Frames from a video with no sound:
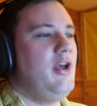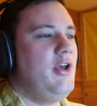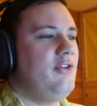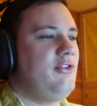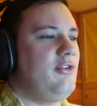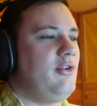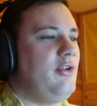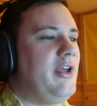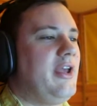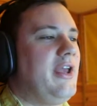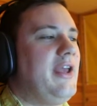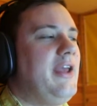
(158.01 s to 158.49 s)

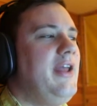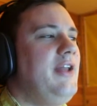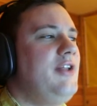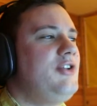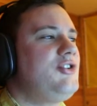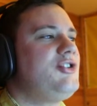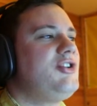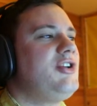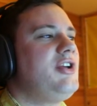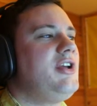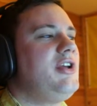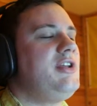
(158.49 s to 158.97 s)
So like
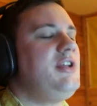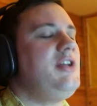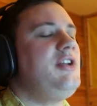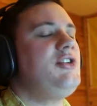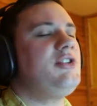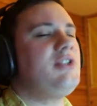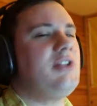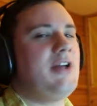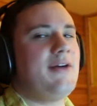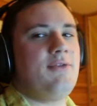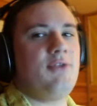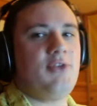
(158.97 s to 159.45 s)
each
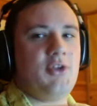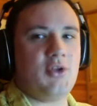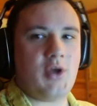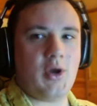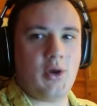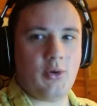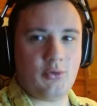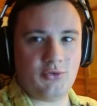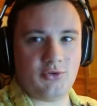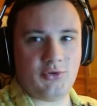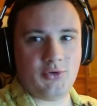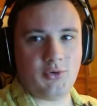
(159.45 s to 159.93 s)
level you
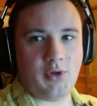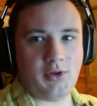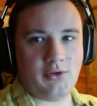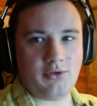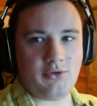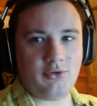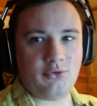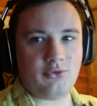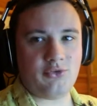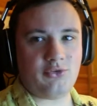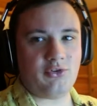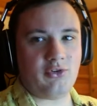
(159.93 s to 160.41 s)
go to
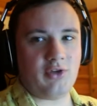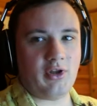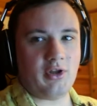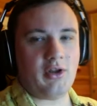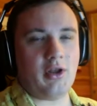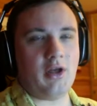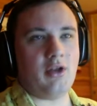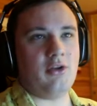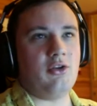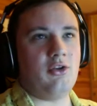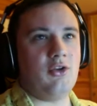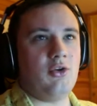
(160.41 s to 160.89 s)
introduces
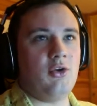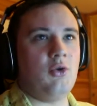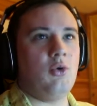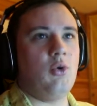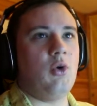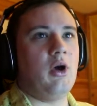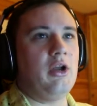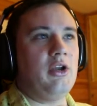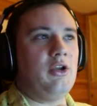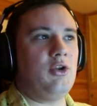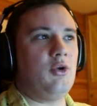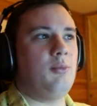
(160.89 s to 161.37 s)
a
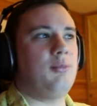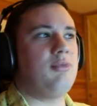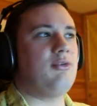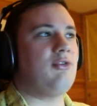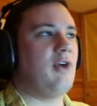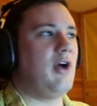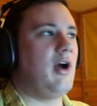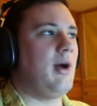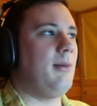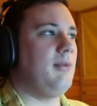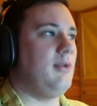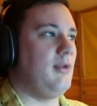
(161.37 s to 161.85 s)
new
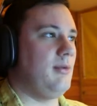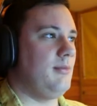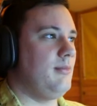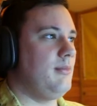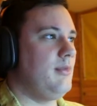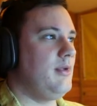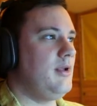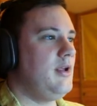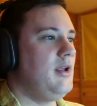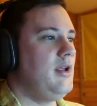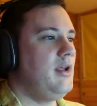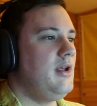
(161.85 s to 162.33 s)
problem.